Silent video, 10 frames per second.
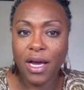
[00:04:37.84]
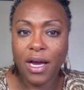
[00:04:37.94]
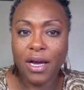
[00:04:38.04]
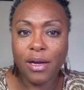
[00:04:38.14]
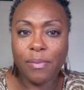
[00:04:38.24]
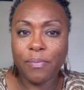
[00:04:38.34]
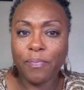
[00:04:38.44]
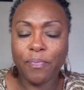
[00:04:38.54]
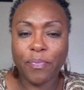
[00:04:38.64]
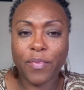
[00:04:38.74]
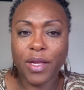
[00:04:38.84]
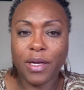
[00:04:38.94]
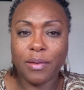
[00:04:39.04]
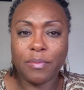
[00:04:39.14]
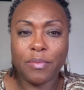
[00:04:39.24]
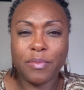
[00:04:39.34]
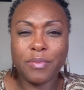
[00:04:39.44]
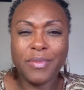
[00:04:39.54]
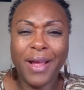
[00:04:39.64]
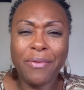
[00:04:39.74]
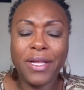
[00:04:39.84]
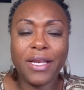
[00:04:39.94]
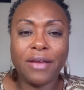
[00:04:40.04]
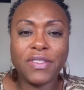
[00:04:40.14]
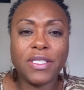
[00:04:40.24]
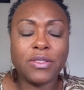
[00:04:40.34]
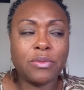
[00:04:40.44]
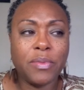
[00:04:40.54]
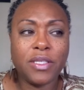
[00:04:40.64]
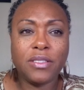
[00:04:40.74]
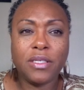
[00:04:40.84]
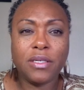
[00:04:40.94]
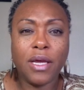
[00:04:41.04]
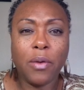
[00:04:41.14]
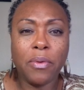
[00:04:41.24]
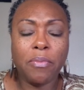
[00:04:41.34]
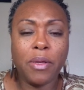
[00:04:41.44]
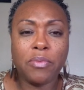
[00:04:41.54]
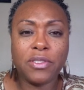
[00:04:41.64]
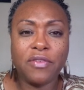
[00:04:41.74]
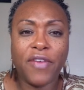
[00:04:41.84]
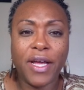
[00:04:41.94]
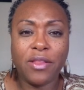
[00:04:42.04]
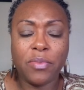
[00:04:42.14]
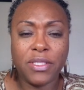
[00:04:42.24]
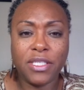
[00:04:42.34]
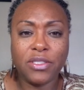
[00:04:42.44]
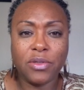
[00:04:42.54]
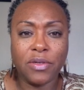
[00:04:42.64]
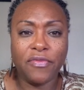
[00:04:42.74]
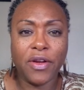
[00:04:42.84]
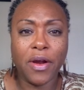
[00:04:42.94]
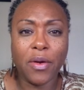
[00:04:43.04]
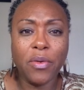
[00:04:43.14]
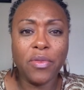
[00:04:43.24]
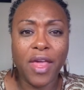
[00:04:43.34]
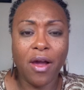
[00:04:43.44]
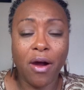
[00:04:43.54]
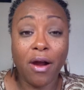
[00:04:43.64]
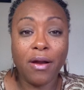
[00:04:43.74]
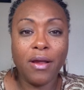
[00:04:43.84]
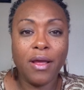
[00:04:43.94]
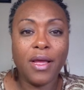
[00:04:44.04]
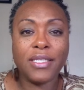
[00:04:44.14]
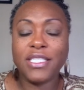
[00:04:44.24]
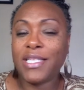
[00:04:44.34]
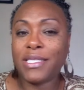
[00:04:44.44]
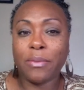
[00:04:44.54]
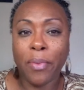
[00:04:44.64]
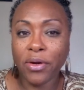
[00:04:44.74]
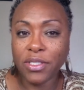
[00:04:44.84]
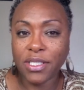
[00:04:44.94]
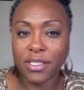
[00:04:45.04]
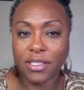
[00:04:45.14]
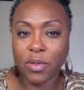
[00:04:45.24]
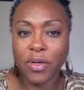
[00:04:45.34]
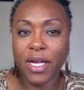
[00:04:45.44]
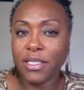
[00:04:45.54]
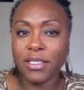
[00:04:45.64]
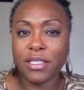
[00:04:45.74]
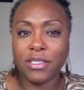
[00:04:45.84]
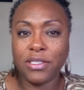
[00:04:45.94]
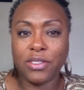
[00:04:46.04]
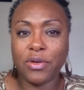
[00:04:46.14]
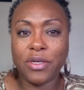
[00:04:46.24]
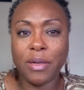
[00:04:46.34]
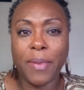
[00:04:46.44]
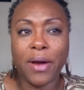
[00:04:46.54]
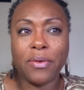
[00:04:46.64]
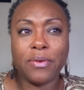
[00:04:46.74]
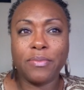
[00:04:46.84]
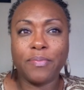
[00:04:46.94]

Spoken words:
Not really life skills, but helping people to find the potential and figure out who they are just as a person. So we're not just concerned about